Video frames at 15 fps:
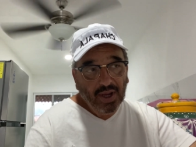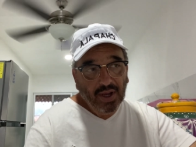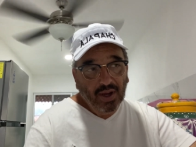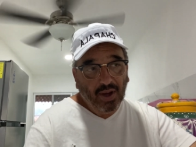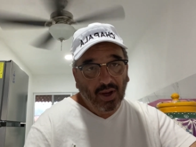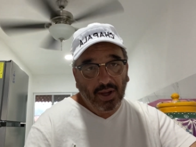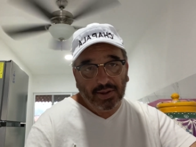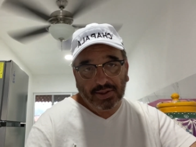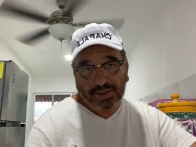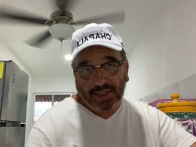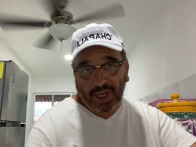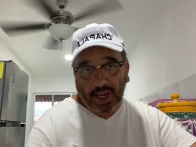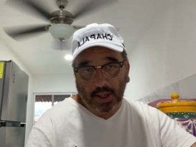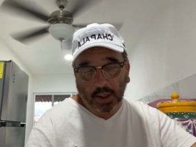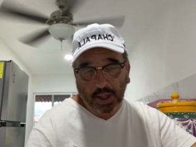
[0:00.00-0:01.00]
There's a
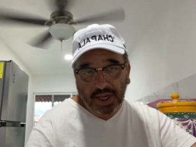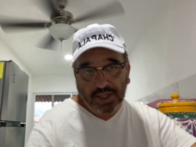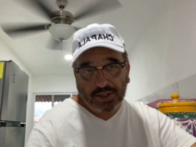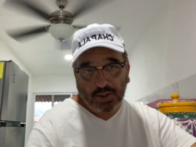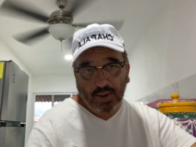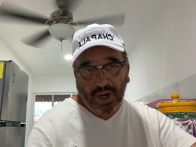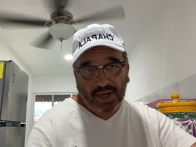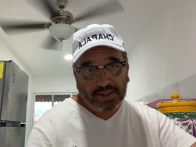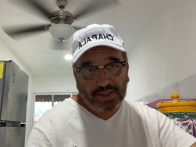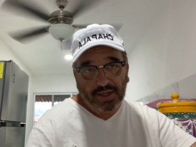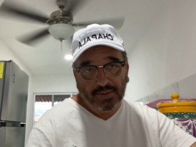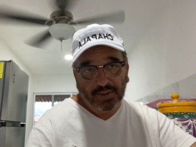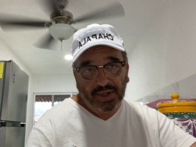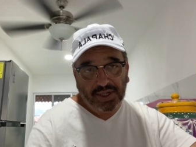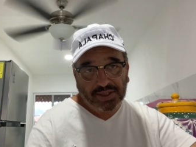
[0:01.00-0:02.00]
lot of leisure
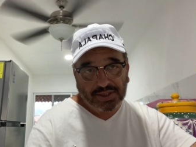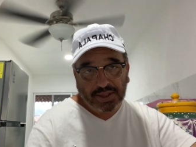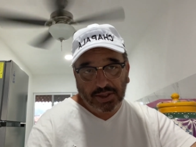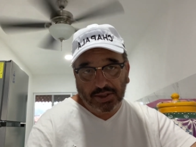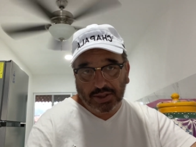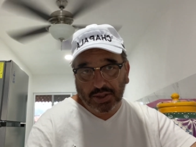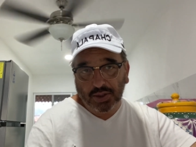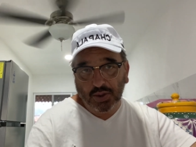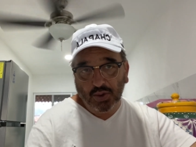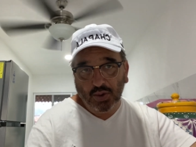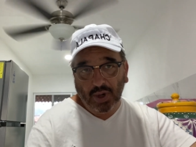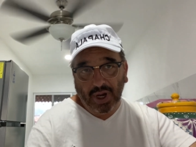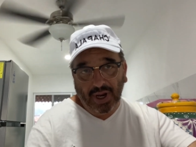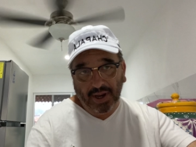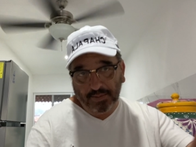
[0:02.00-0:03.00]
activities to
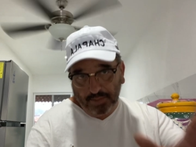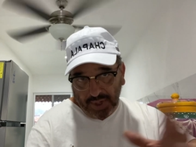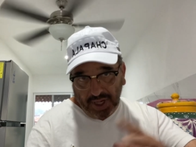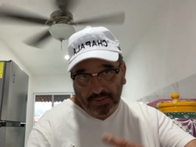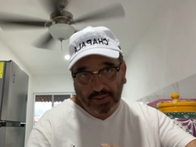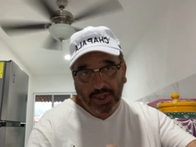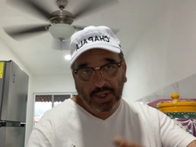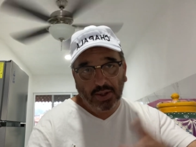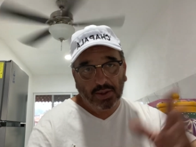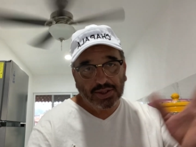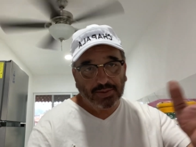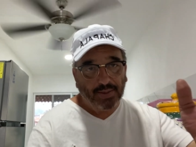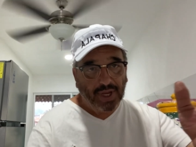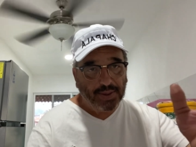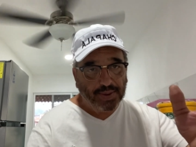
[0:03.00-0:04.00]
do. I made videos
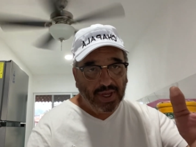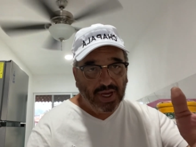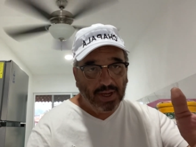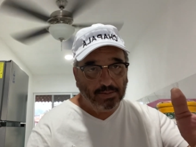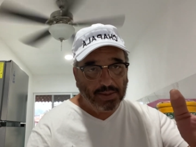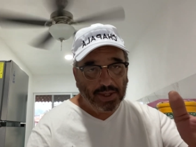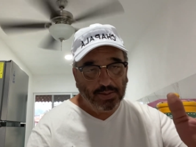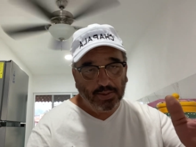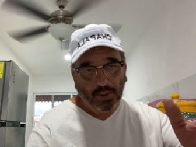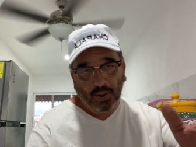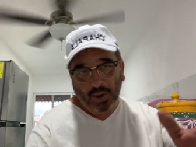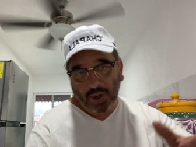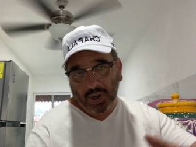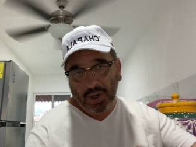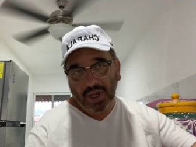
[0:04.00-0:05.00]
about that
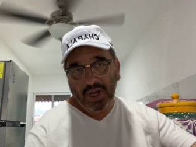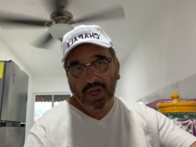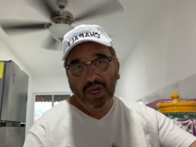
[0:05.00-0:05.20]
before.